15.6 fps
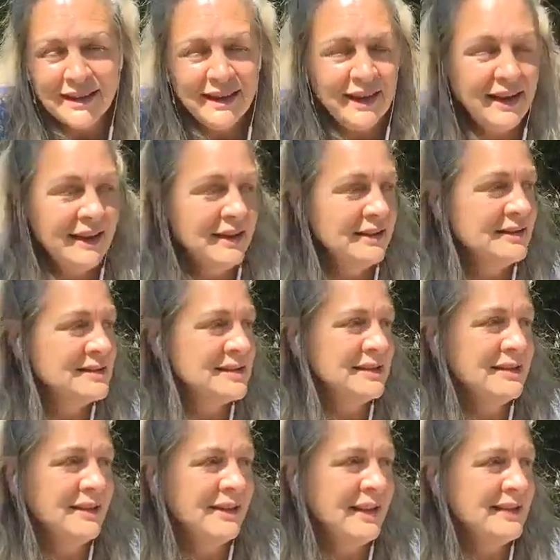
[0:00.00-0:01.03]
And
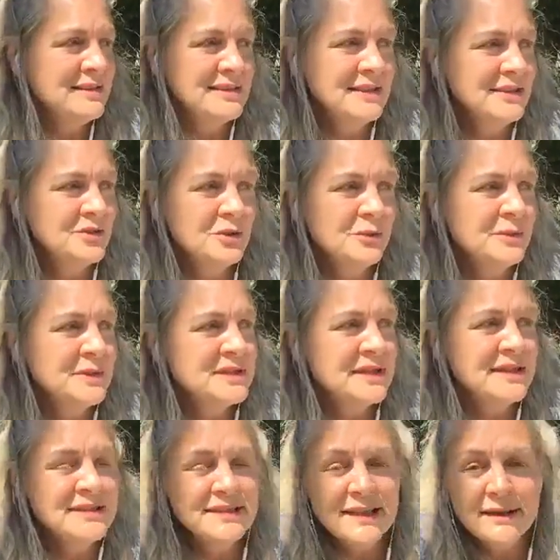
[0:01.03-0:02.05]
you know, I see
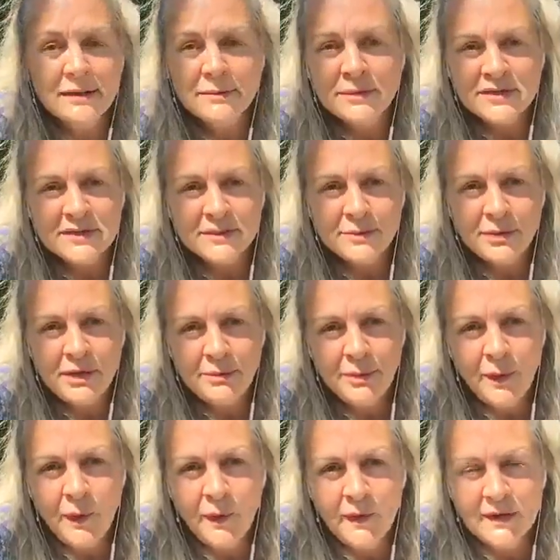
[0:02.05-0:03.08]
traumatized animals and
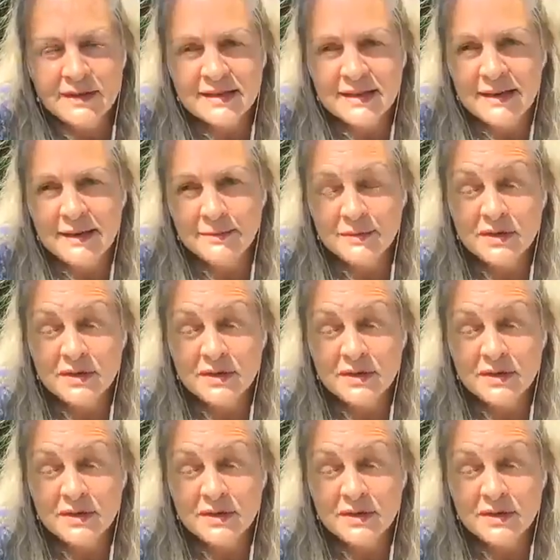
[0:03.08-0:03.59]
people all the time.